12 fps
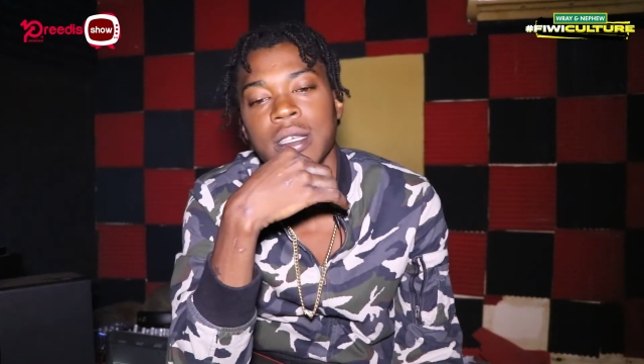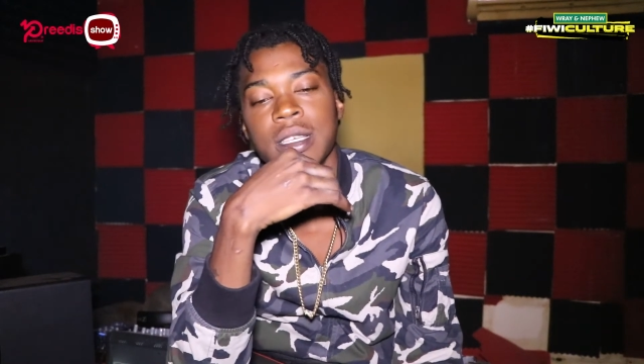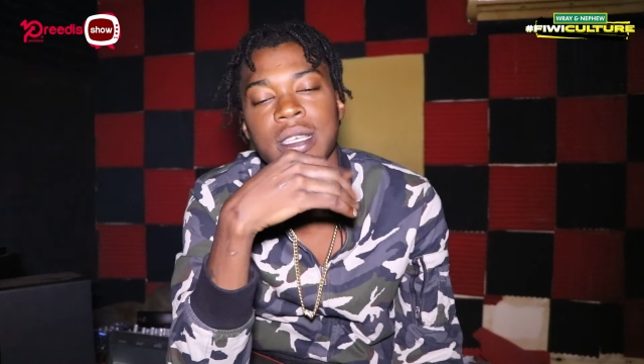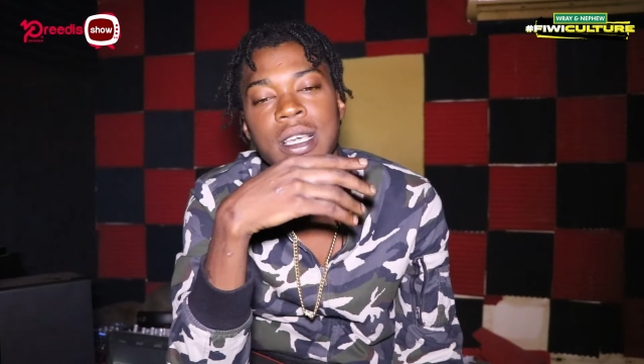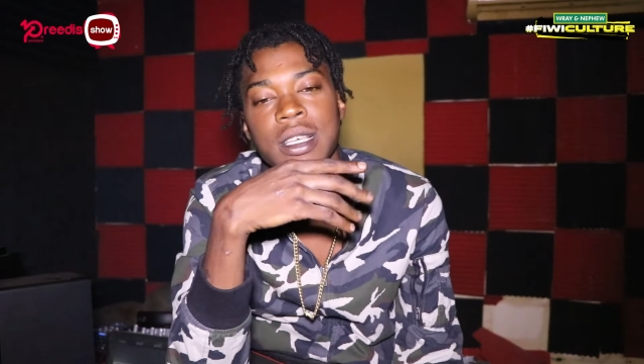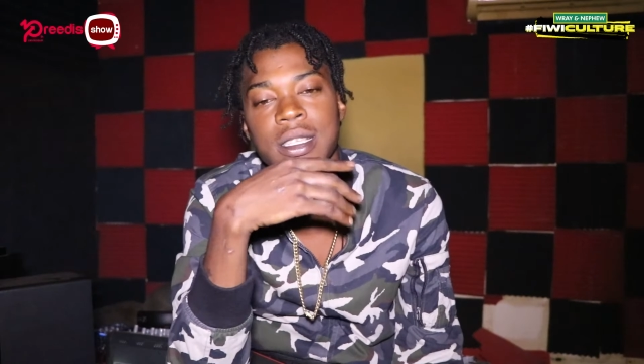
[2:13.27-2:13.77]

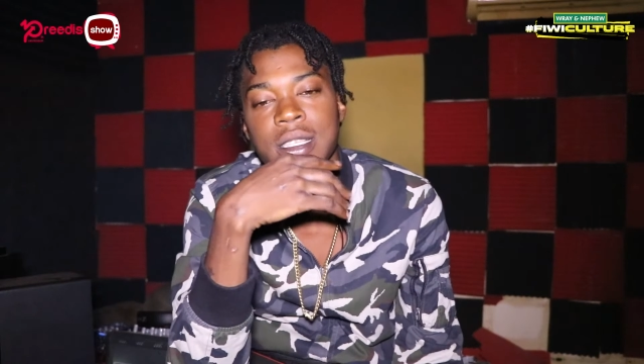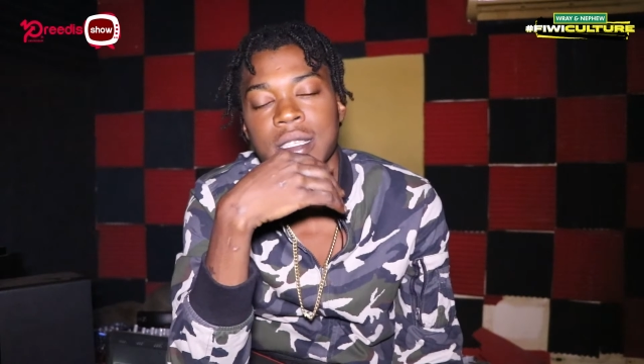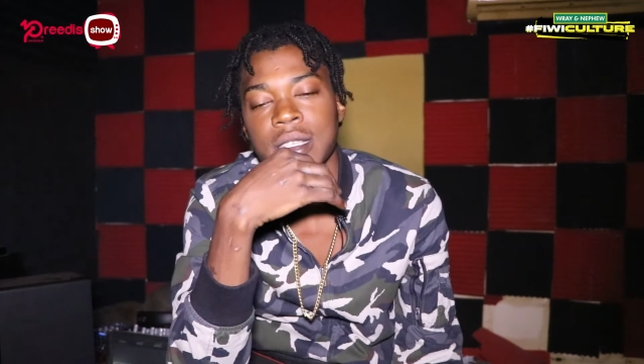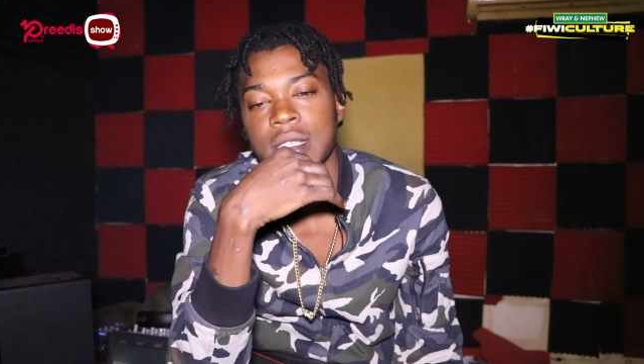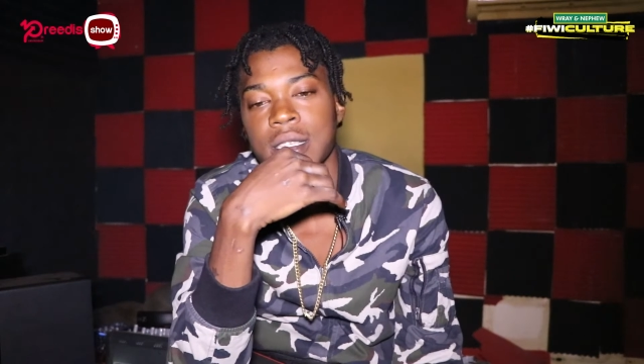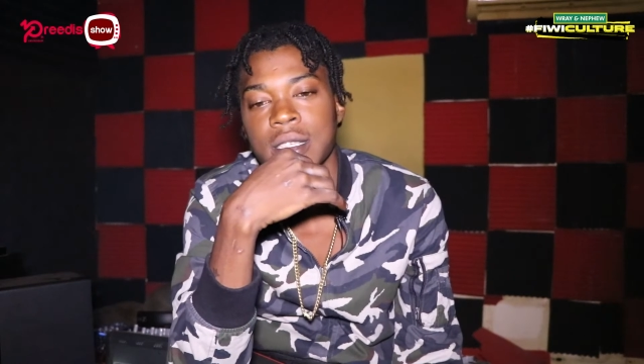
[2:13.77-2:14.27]

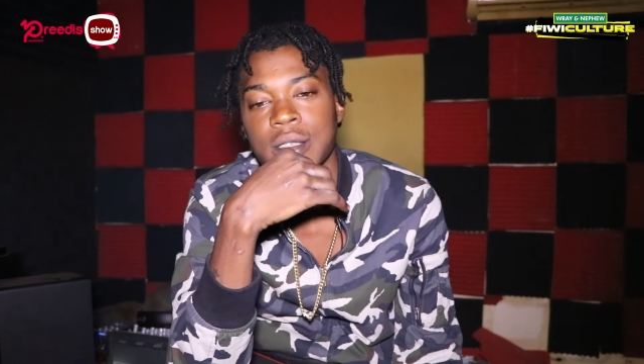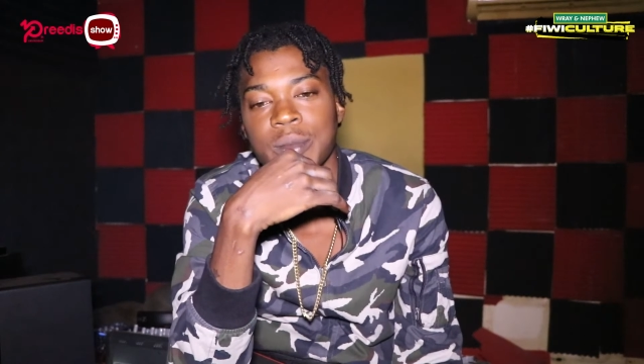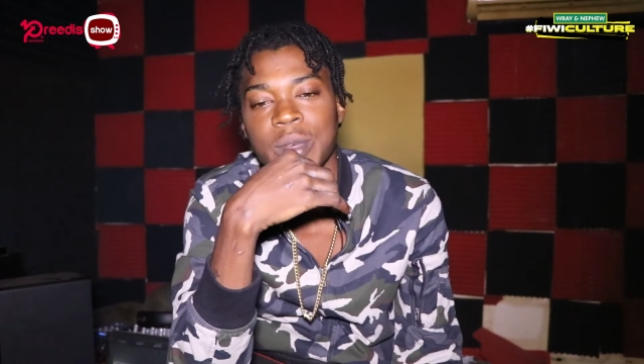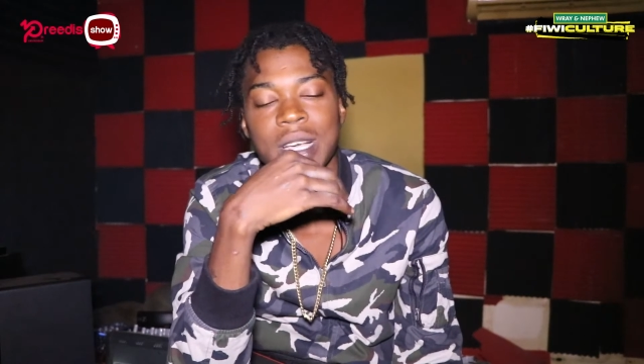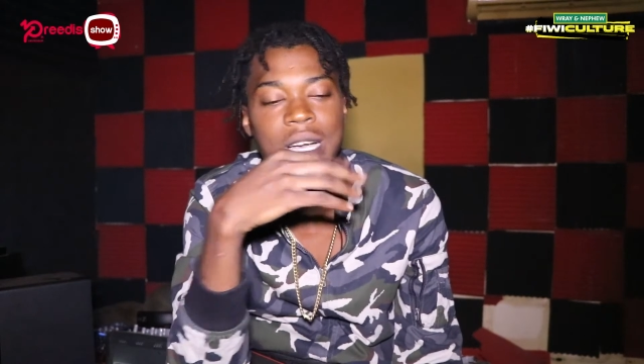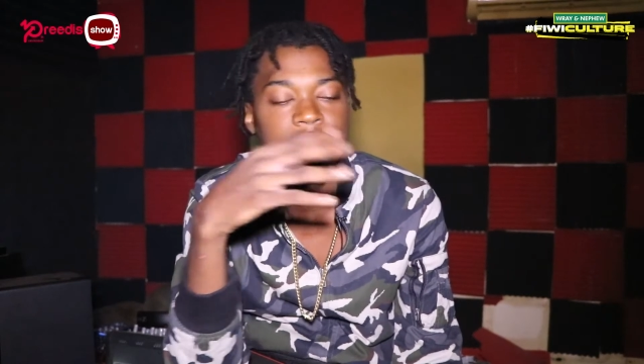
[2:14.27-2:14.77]
yes,
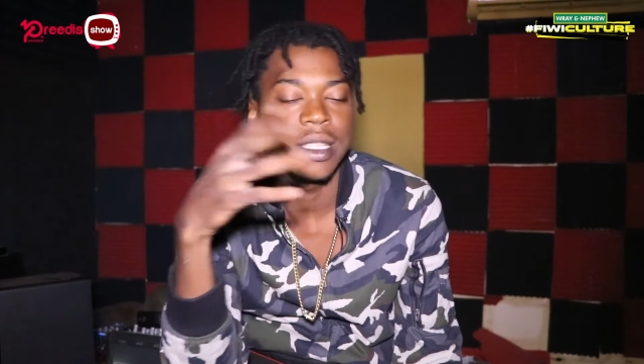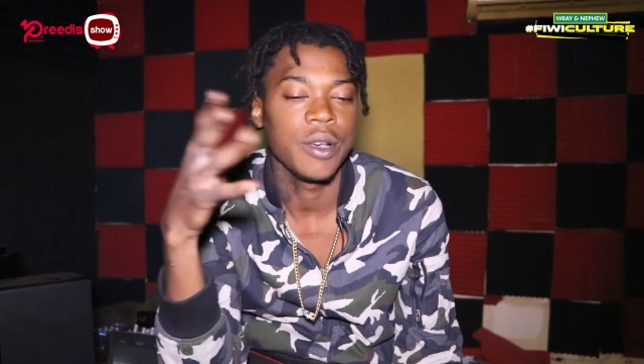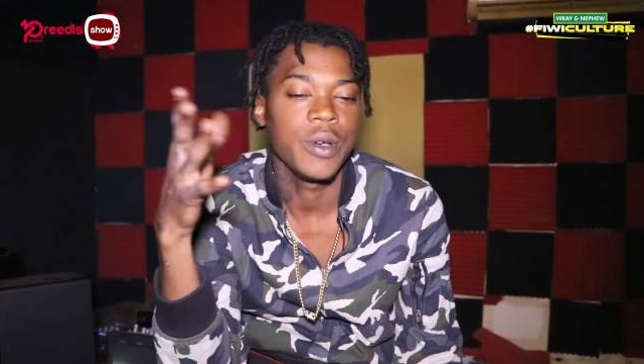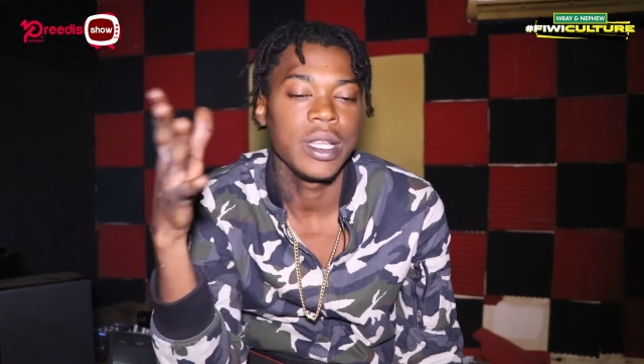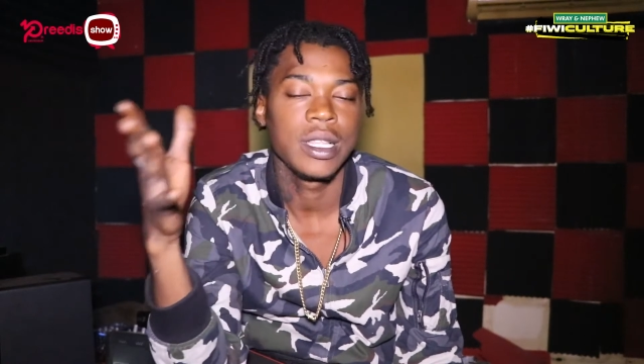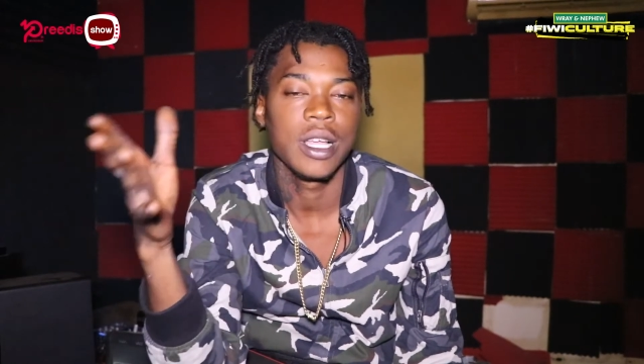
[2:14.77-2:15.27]
because of
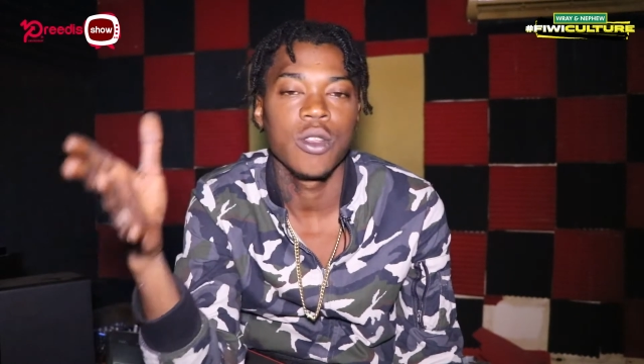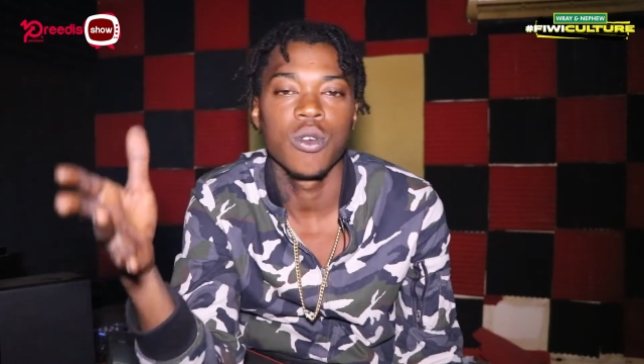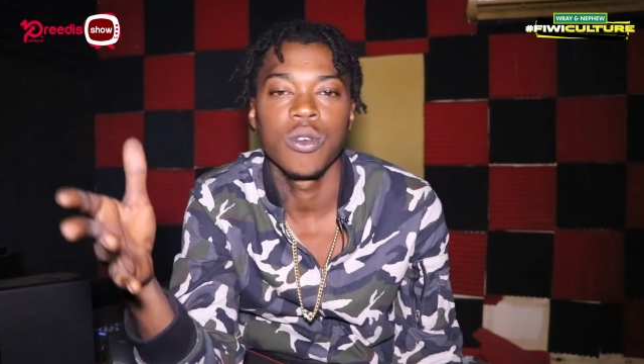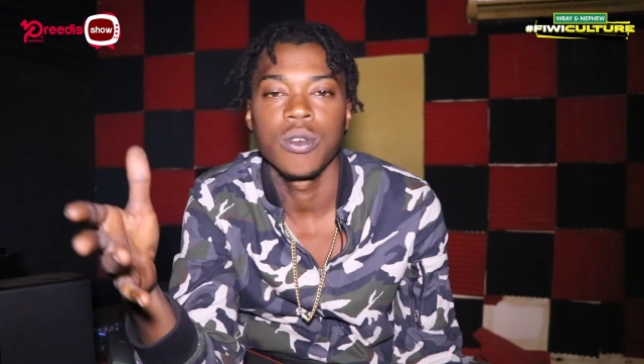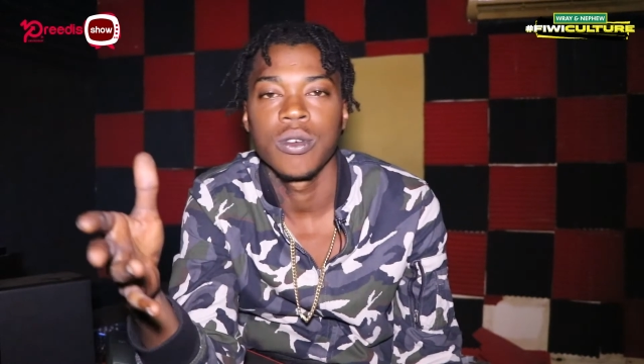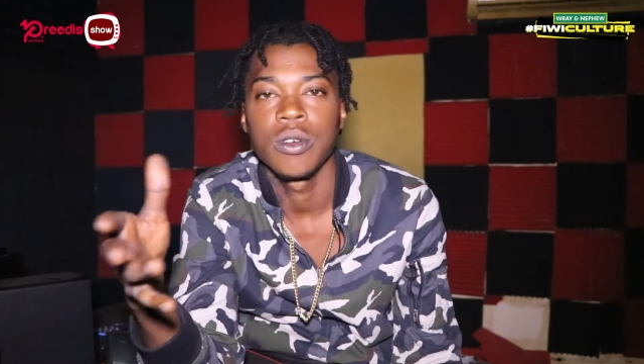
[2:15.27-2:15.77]
what I do.